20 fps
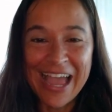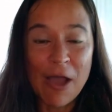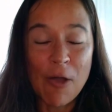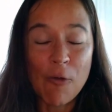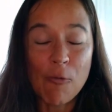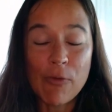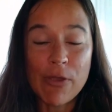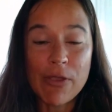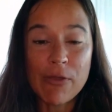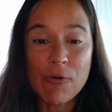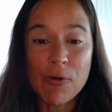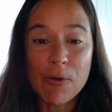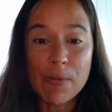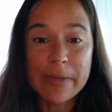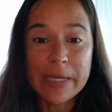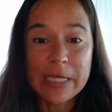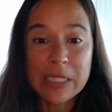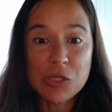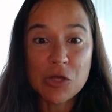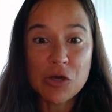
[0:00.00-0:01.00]
We will
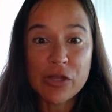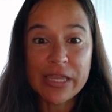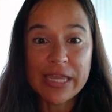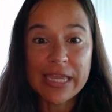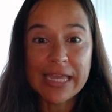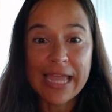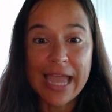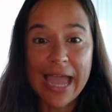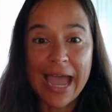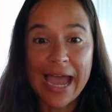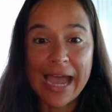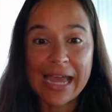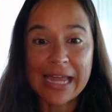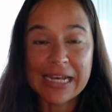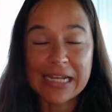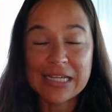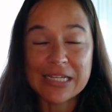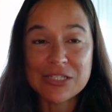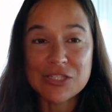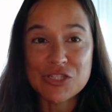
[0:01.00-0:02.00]
be looking at
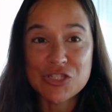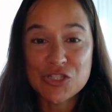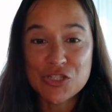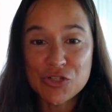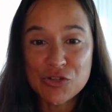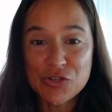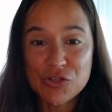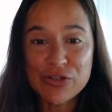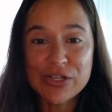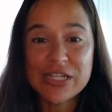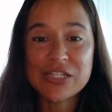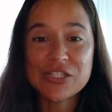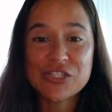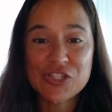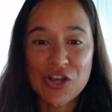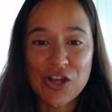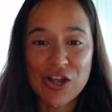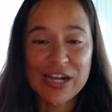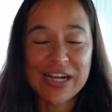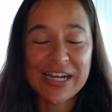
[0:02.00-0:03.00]
student
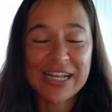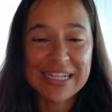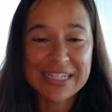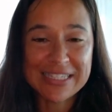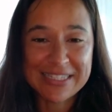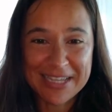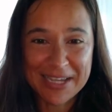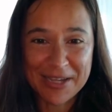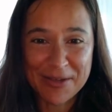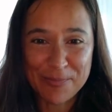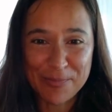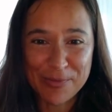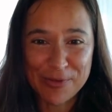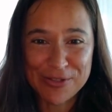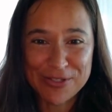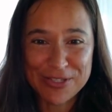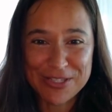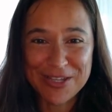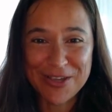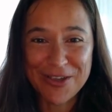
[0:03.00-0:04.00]
chart
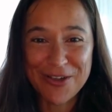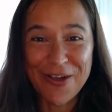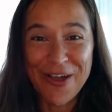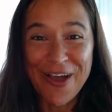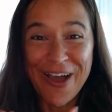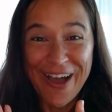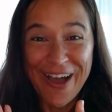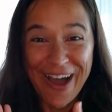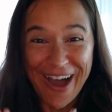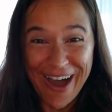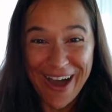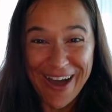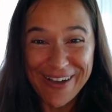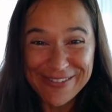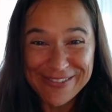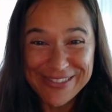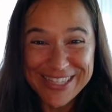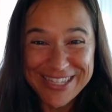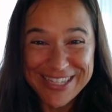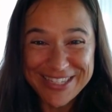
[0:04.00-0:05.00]
examples. So
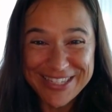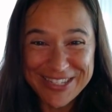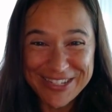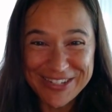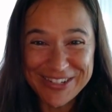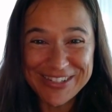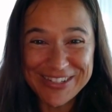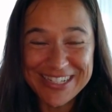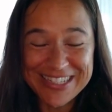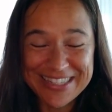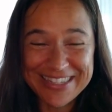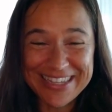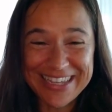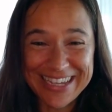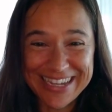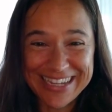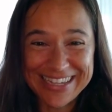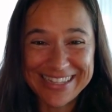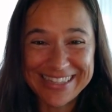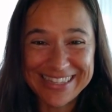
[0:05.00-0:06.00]
of the students
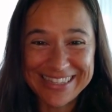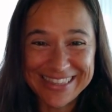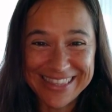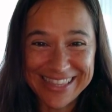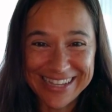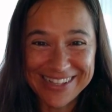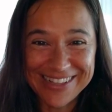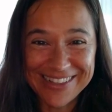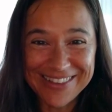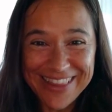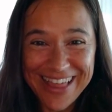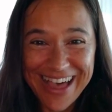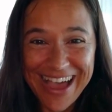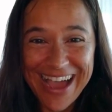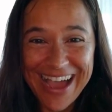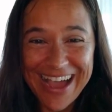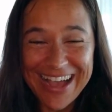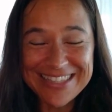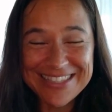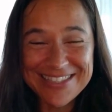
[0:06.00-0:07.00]
in the
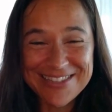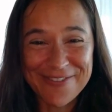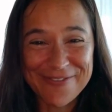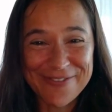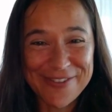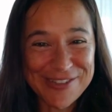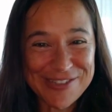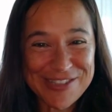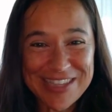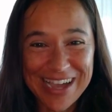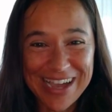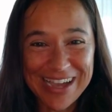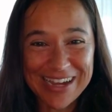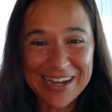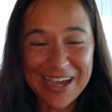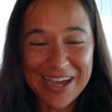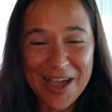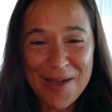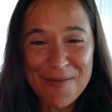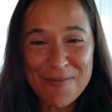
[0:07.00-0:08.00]
class, so if you sign
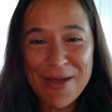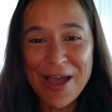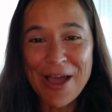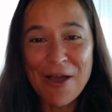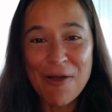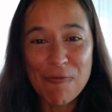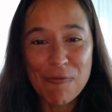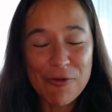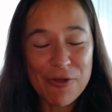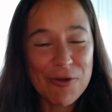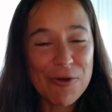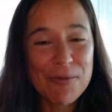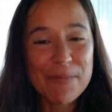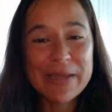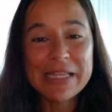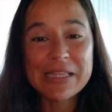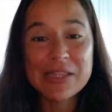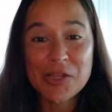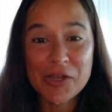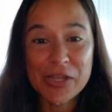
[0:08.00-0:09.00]
up, we will
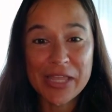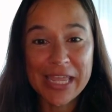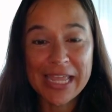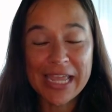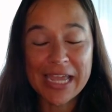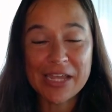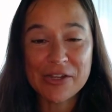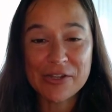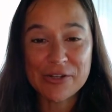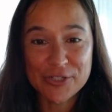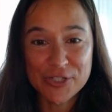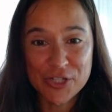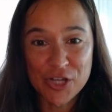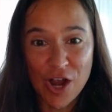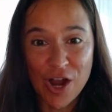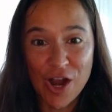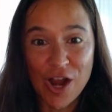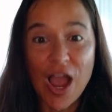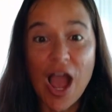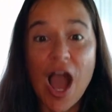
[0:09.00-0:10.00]
be looking at your
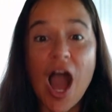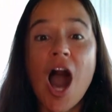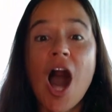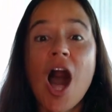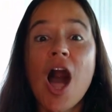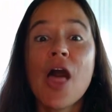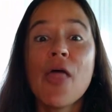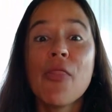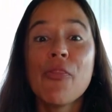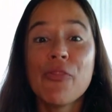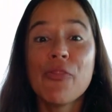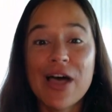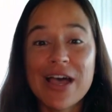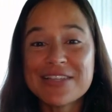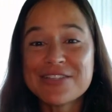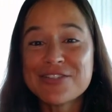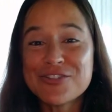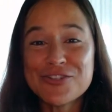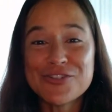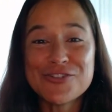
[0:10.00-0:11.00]
chart.
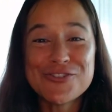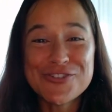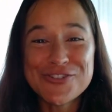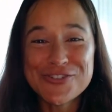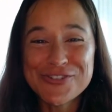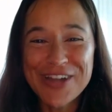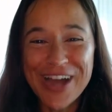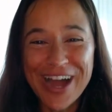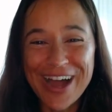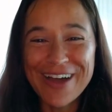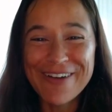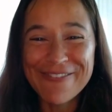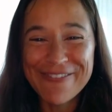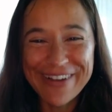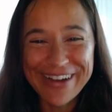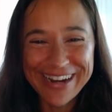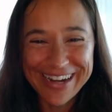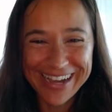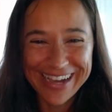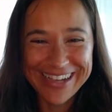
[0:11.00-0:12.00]
Unless you do not
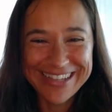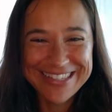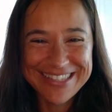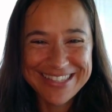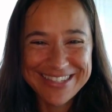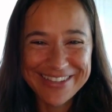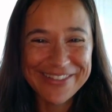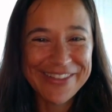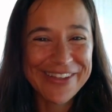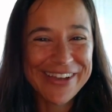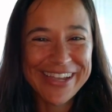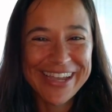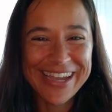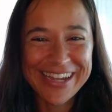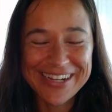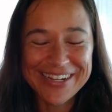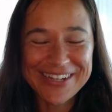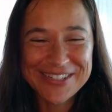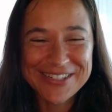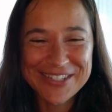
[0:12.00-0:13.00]
want us to look at
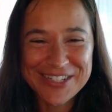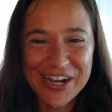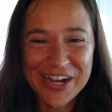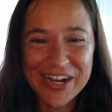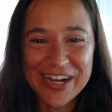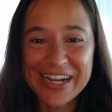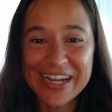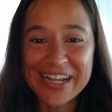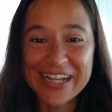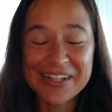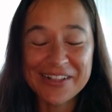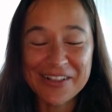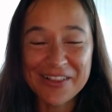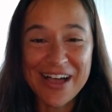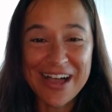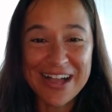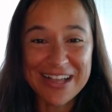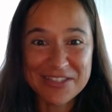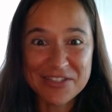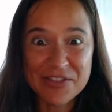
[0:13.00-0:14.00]
your chart in
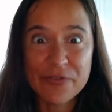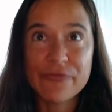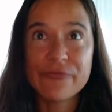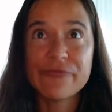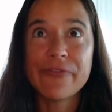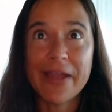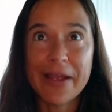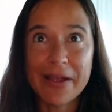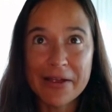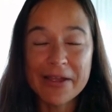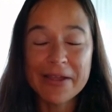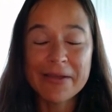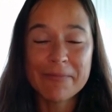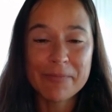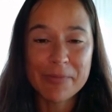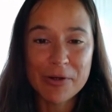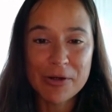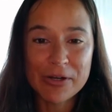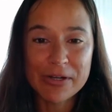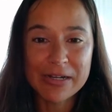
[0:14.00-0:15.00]
class. So very
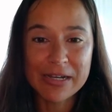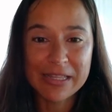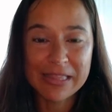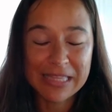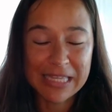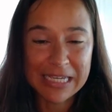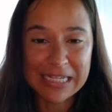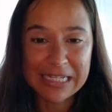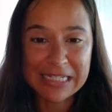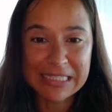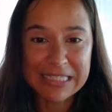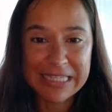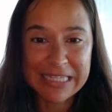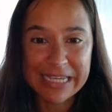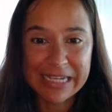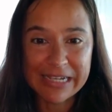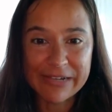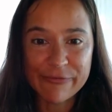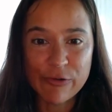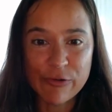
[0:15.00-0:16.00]
important in the
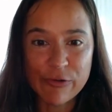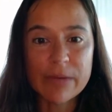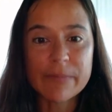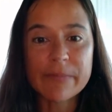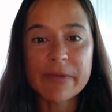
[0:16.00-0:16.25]
intake form.